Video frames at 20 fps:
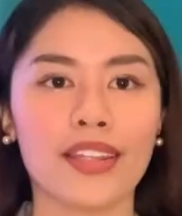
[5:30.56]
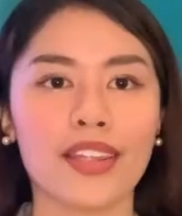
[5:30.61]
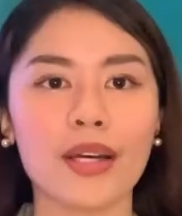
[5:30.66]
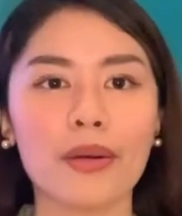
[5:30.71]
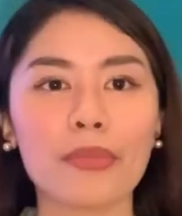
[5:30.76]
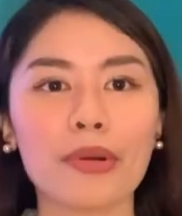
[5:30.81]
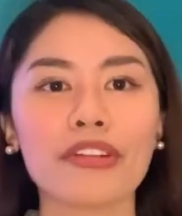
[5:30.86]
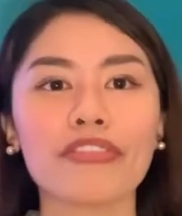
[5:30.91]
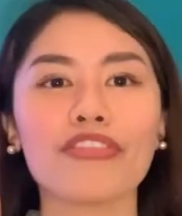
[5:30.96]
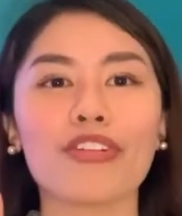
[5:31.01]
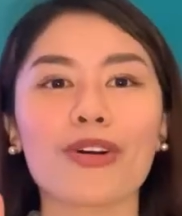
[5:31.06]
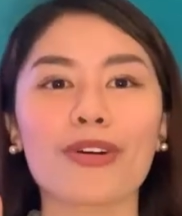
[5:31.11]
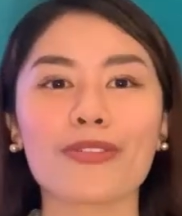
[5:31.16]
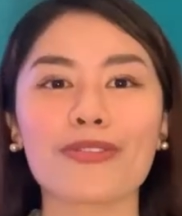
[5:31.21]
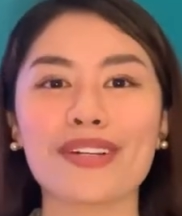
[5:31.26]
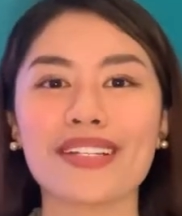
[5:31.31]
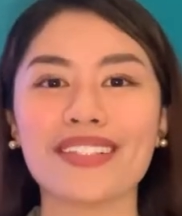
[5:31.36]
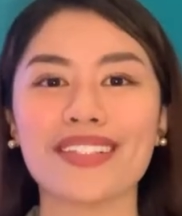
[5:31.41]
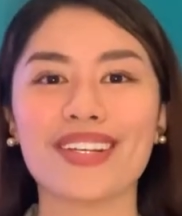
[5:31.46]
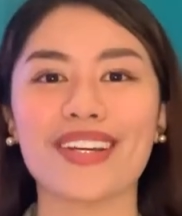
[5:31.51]
Number four
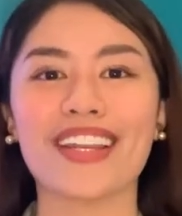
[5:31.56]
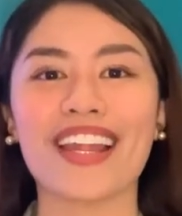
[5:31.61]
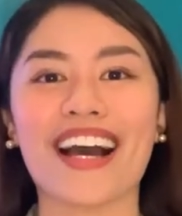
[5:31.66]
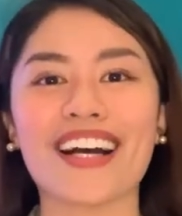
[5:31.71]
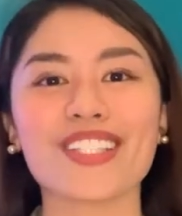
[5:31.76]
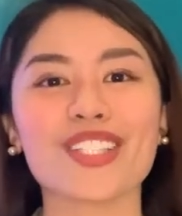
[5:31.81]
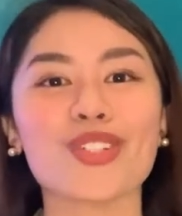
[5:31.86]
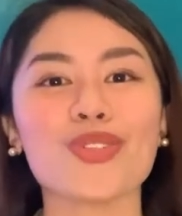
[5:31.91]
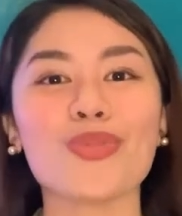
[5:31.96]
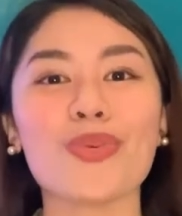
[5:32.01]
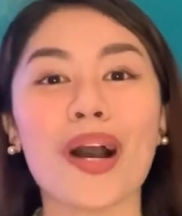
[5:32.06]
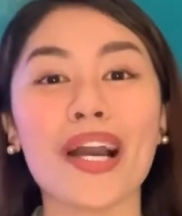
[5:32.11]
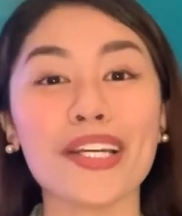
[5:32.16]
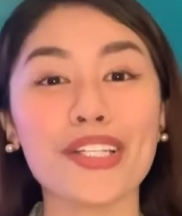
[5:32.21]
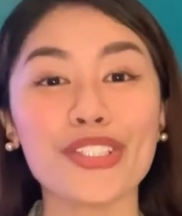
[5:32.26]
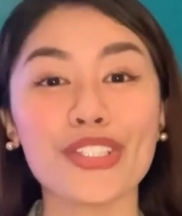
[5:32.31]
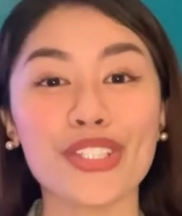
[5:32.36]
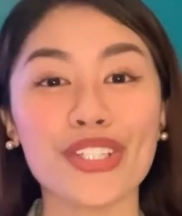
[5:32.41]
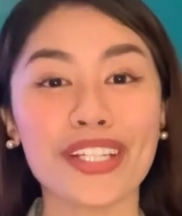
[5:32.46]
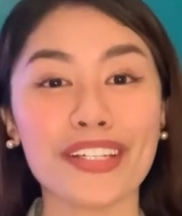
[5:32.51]
reason as to why
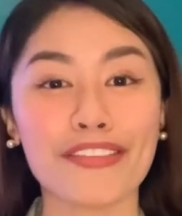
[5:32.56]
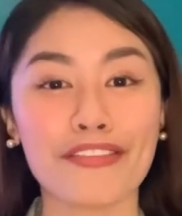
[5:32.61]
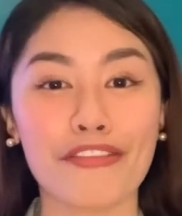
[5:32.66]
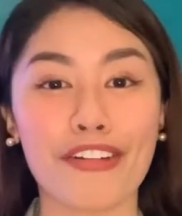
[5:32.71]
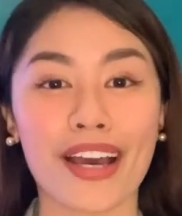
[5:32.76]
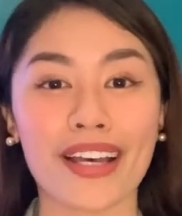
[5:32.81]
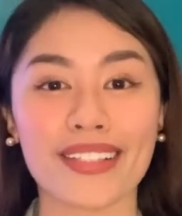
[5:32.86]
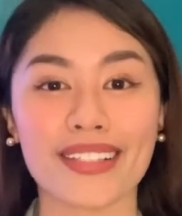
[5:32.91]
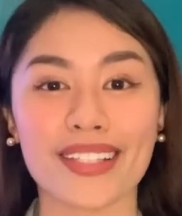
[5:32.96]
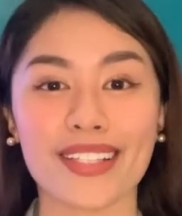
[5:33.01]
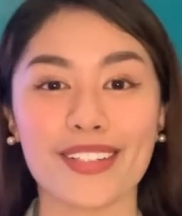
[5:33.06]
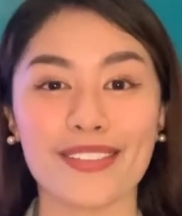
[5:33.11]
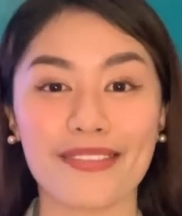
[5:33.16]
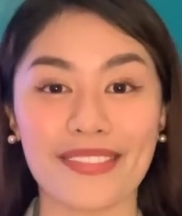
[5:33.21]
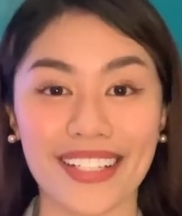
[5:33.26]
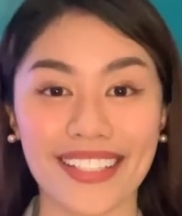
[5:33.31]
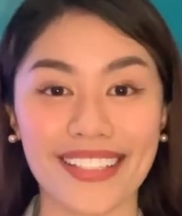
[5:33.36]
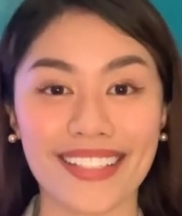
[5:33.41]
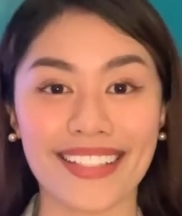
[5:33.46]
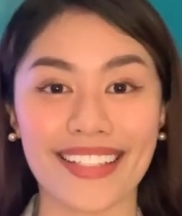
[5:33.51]
you should invest in
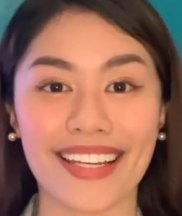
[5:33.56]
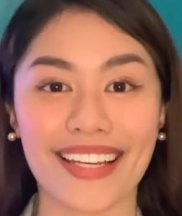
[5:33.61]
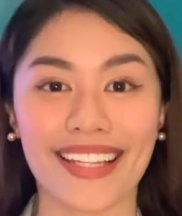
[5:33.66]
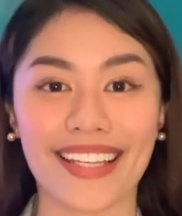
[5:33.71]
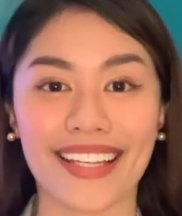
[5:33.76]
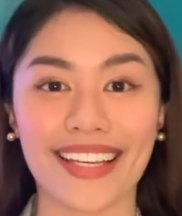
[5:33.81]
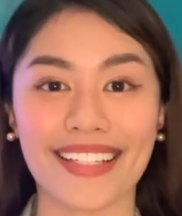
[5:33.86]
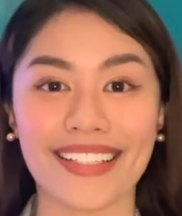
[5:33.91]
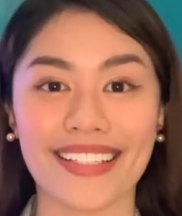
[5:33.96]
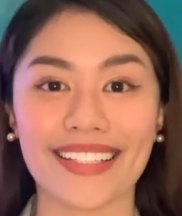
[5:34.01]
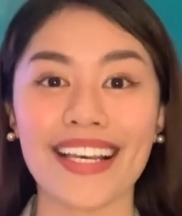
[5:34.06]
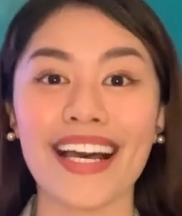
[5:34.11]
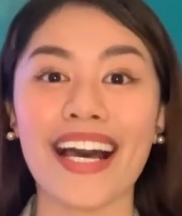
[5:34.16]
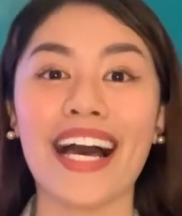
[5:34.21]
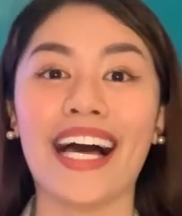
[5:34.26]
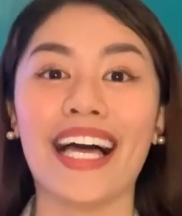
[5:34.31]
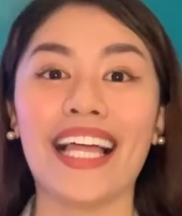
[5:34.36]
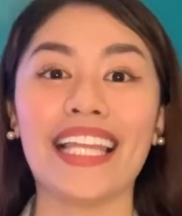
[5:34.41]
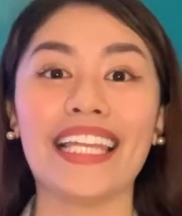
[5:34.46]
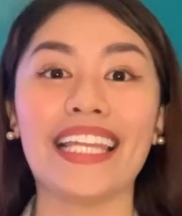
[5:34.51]
real estate is
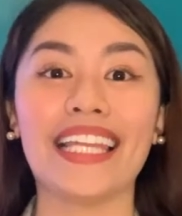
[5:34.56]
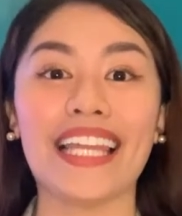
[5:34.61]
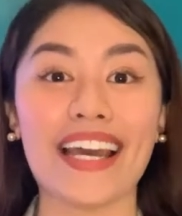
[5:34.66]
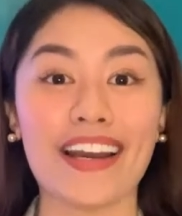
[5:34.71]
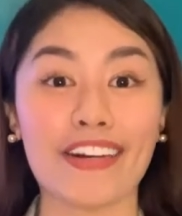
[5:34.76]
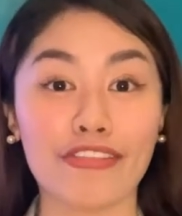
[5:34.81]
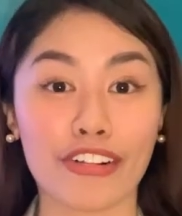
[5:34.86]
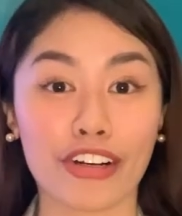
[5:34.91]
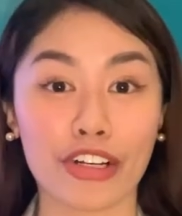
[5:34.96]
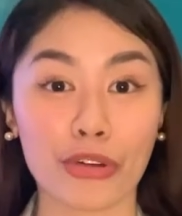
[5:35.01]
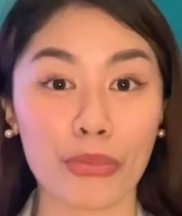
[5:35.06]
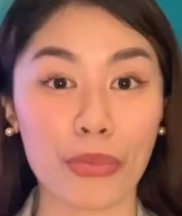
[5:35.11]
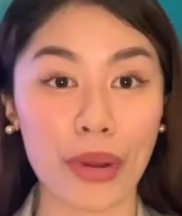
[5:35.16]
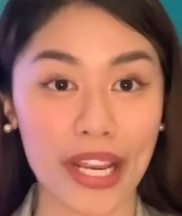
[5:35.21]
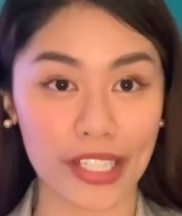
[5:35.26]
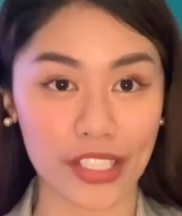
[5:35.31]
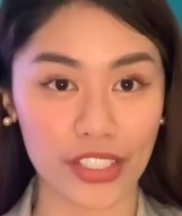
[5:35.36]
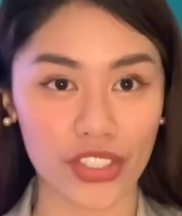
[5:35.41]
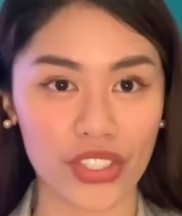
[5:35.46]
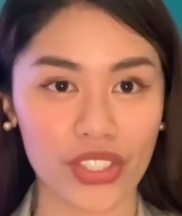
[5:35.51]

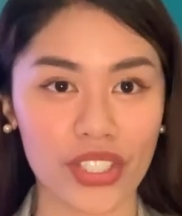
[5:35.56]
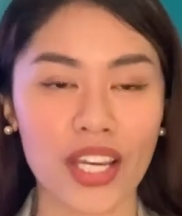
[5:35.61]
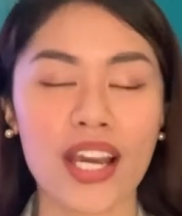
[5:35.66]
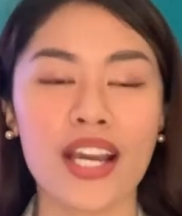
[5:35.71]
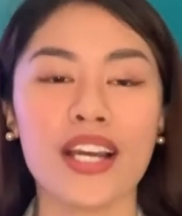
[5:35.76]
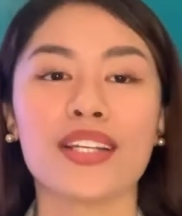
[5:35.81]
leverage.